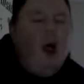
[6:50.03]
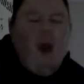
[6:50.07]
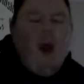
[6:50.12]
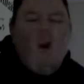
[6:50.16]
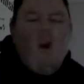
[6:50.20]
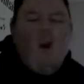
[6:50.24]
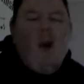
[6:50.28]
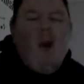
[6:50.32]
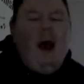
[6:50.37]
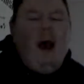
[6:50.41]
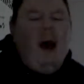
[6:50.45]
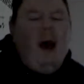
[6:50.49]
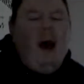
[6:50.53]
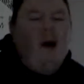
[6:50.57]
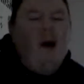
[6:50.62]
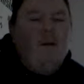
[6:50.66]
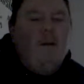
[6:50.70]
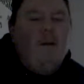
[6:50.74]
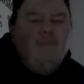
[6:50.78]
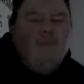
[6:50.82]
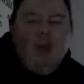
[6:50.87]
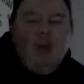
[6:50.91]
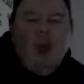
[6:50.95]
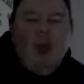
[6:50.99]

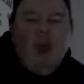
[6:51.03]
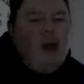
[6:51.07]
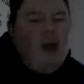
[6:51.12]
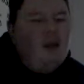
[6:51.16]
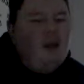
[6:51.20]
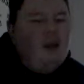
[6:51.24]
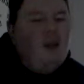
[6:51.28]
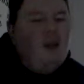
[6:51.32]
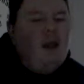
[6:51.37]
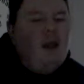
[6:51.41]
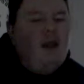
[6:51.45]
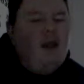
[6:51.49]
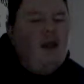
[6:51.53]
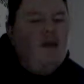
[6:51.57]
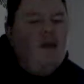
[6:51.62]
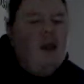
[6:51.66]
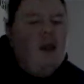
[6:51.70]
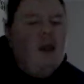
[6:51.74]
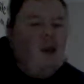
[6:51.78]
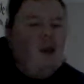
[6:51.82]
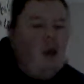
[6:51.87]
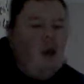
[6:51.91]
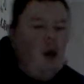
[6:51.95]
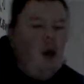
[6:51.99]
Well, the teams
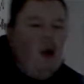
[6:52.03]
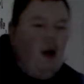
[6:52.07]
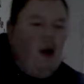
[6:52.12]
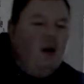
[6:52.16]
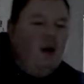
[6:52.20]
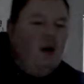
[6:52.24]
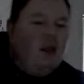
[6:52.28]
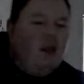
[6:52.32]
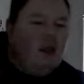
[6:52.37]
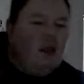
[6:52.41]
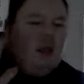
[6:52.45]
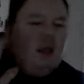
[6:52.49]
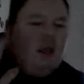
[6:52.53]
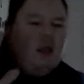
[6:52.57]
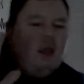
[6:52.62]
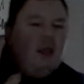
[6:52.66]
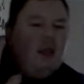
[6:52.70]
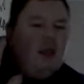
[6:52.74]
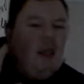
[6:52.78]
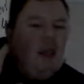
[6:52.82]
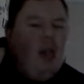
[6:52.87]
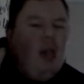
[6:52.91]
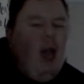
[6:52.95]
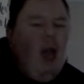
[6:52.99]
are Geelong and
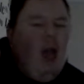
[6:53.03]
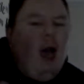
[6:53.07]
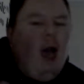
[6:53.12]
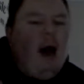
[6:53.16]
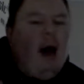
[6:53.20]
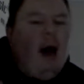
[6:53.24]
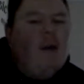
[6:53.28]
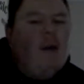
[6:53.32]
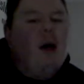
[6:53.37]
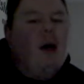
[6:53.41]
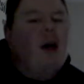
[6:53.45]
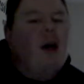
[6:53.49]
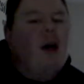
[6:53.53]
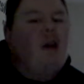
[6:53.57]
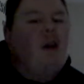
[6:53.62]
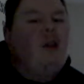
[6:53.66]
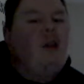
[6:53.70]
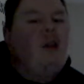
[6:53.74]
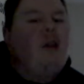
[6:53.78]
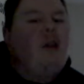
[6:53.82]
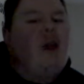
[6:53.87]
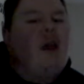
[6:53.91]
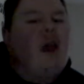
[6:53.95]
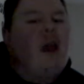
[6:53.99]
Sydney. I'm not going
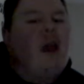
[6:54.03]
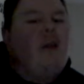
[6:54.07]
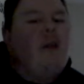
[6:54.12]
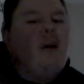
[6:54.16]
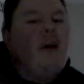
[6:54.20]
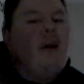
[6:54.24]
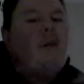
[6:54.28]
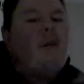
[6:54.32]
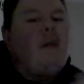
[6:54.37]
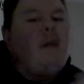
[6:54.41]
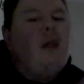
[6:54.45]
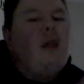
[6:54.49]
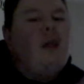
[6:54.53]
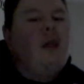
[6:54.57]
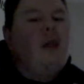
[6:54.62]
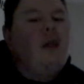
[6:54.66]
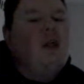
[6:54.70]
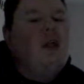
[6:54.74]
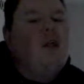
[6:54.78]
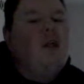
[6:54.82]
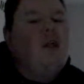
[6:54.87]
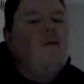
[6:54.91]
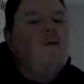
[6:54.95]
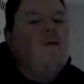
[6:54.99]
to tell you my
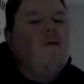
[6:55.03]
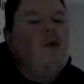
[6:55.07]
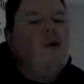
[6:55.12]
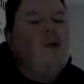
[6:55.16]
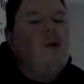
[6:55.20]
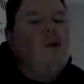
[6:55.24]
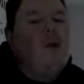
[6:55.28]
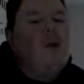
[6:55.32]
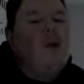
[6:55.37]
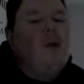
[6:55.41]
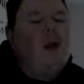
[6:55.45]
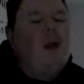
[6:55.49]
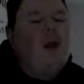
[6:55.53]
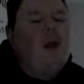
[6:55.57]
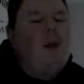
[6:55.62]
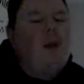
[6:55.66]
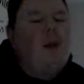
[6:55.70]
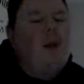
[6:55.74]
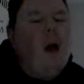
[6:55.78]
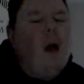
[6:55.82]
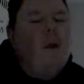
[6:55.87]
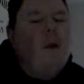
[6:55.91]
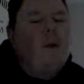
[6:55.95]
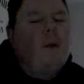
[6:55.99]
prediction for who will
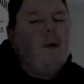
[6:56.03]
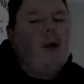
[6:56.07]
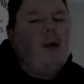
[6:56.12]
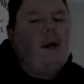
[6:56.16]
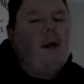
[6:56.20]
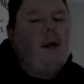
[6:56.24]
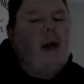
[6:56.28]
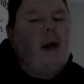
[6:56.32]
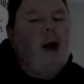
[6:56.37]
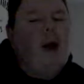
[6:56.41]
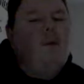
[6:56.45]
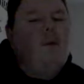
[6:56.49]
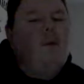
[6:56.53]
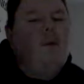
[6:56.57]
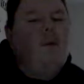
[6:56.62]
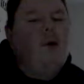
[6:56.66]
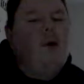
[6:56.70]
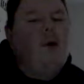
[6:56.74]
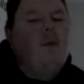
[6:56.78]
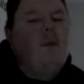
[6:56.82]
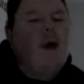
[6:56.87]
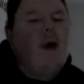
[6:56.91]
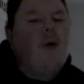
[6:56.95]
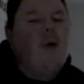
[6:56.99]
win because I'm not
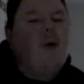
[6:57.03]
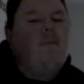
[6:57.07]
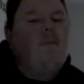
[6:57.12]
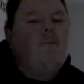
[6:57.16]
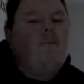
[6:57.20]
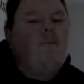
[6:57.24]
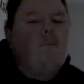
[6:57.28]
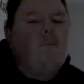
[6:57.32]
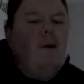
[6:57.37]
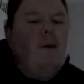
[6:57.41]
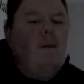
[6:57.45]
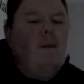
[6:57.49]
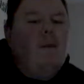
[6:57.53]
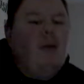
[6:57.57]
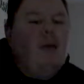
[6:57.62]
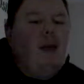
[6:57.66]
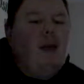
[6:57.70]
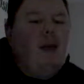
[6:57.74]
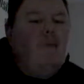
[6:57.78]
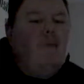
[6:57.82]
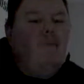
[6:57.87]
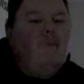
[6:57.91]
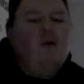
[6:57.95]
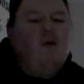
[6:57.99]
ruining my
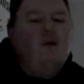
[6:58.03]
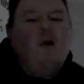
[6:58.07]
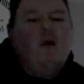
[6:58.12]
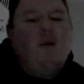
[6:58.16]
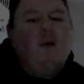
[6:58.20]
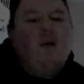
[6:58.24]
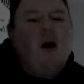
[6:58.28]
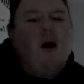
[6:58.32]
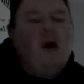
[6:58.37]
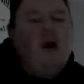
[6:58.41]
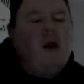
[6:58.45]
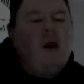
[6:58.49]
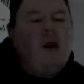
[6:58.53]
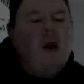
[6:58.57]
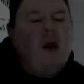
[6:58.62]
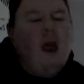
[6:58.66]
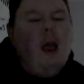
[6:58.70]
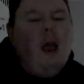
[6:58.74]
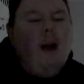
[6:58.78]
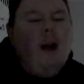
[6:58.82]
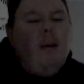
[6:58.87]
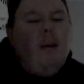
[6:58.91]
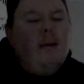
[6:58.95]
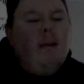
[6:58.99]
tip for tomorrow.
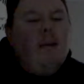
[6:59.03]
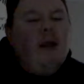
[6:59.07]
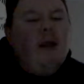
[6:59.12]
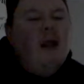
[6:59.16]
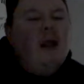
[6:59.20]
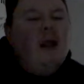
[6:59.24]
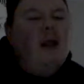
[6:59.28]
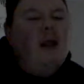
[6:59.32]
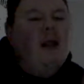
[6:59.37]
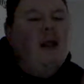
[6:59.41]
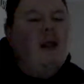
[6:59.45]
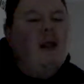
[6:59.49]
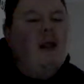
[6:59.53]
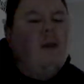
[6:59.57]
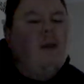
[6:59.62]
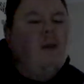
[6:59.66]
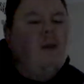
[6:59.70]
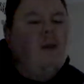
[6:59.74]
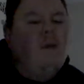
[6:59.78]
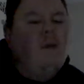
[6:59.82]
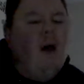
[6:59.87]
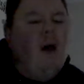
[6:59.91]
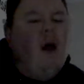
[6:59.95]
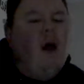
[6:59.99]
But you need to listen
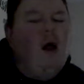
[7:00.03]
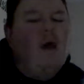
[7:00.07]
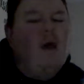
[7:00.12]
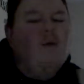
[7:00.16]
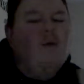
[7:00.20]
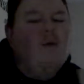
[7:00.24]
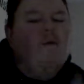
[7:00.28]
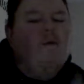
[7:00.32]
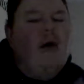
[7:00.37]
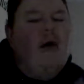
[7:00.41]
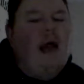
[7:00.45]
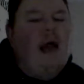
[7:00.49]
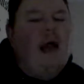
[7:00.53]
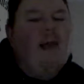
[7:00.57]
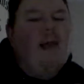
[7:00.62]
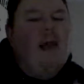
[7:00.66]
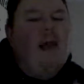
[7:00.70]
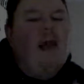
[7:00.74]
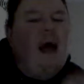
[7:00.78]
tomorrow to find